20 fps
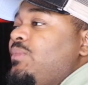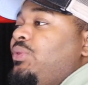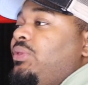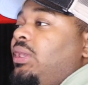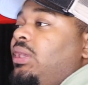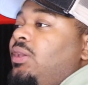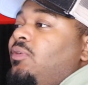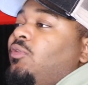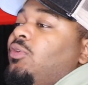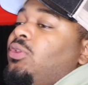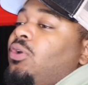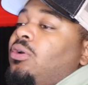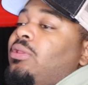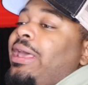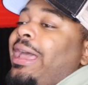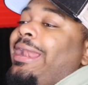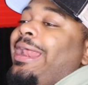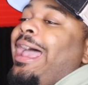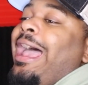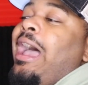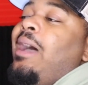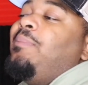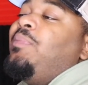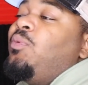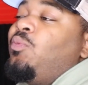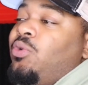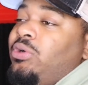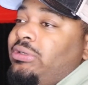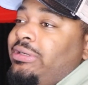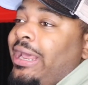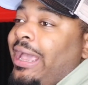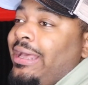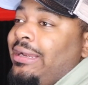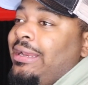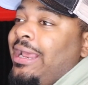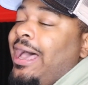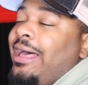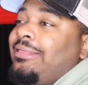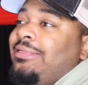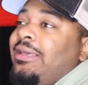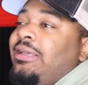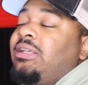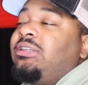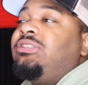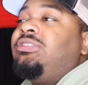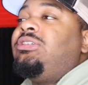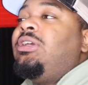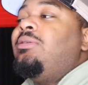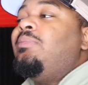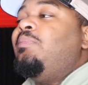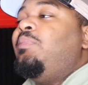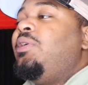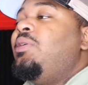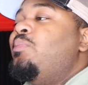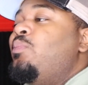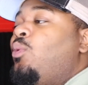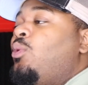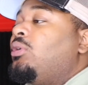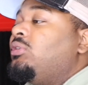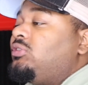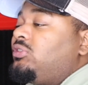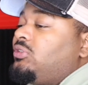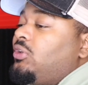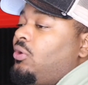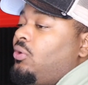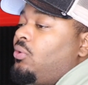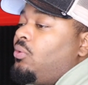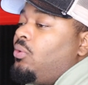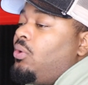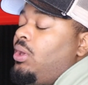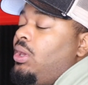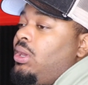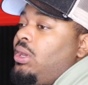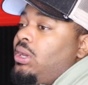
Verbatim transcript: even though that happened with Danny, I think it shouldn't be more so